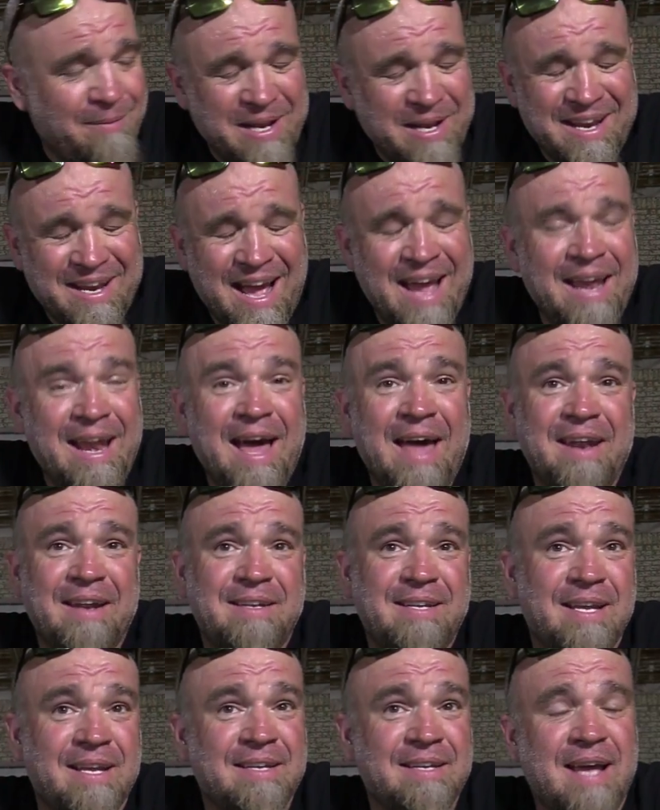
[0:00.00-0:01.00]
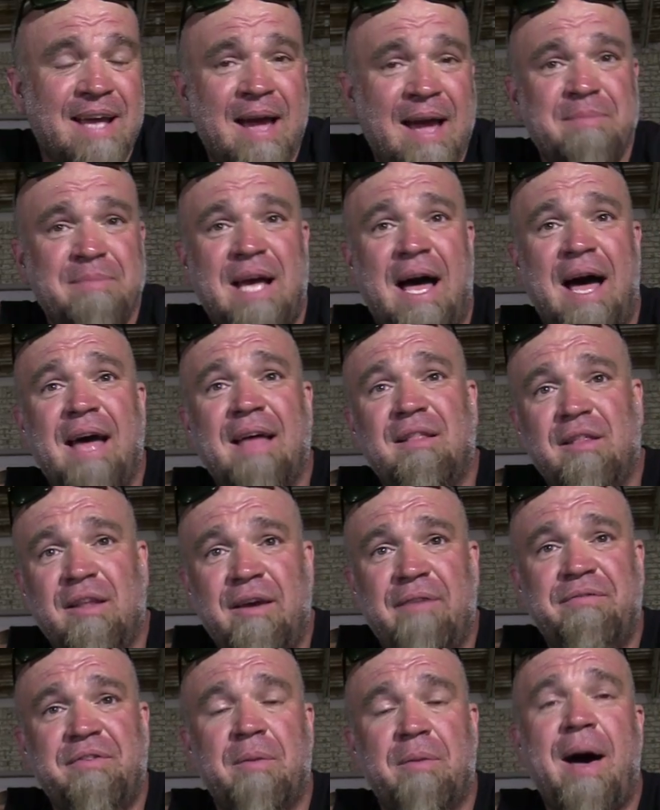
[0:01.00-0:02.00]
I mean, nine out of ten times I
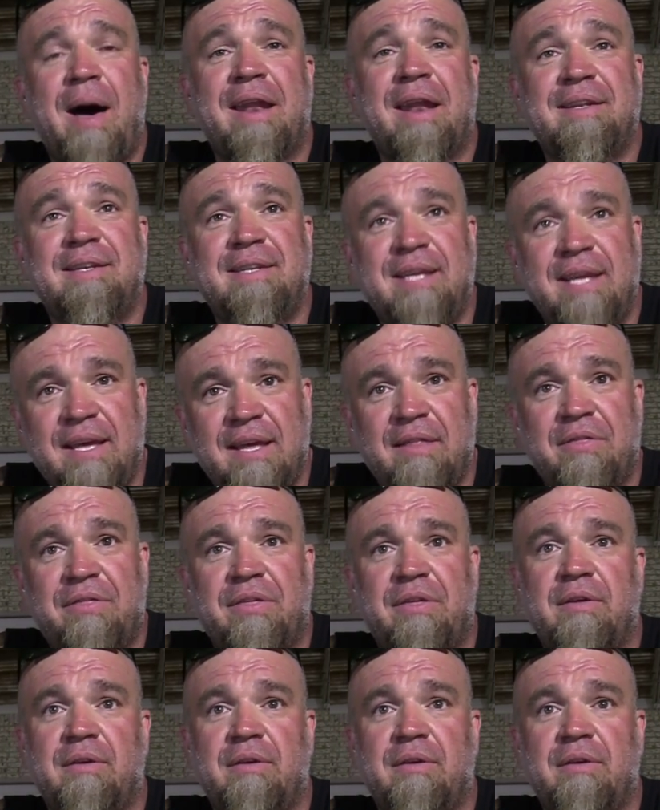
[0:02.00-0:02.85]
lift about a tenth